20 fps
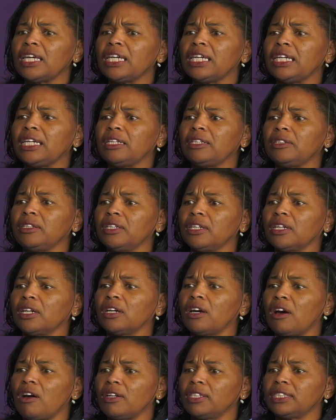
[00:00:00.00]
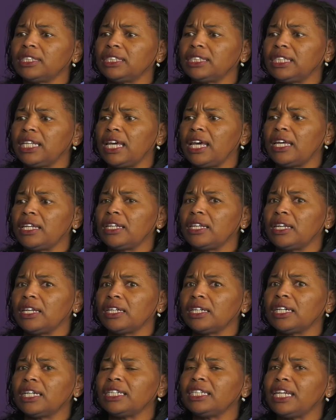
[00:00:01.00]
it causes that
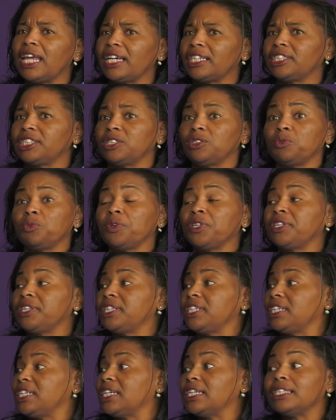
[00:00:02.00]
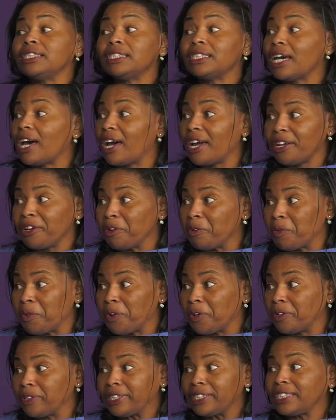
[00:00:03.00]
connection with the entire
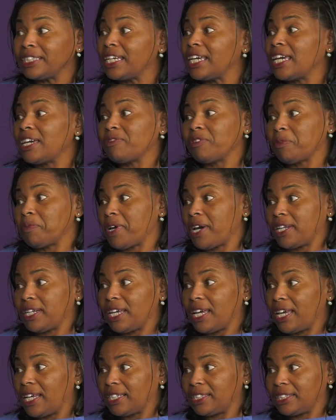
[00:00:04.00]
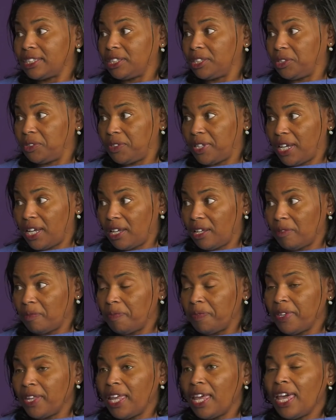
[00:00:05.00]
world, because everybody has to do that.
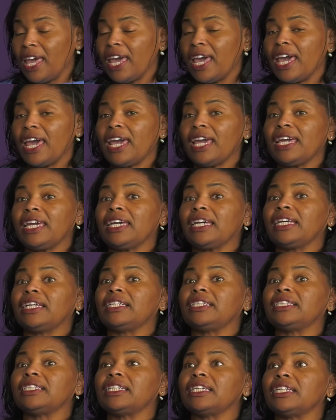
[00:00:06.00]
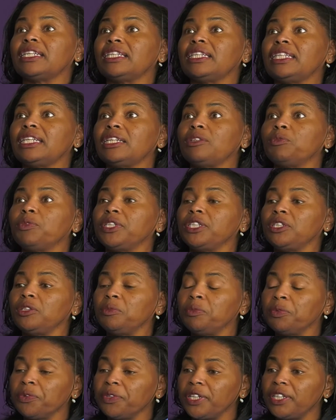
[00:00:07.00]
And then when you
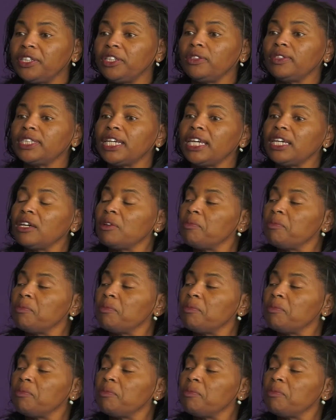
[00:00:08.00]
breathe, you take a